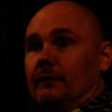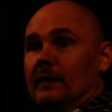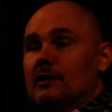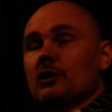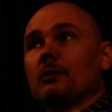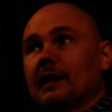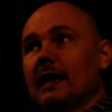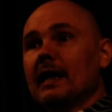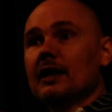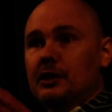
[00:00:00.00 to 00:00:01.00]
So we're
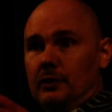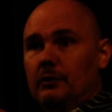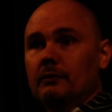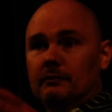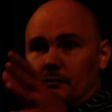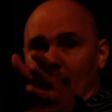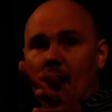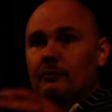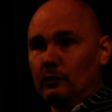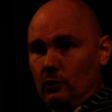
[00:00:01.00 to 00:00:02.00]
getting into
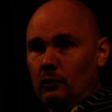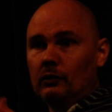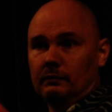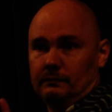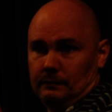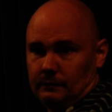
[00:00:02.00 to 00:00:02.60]
mob rule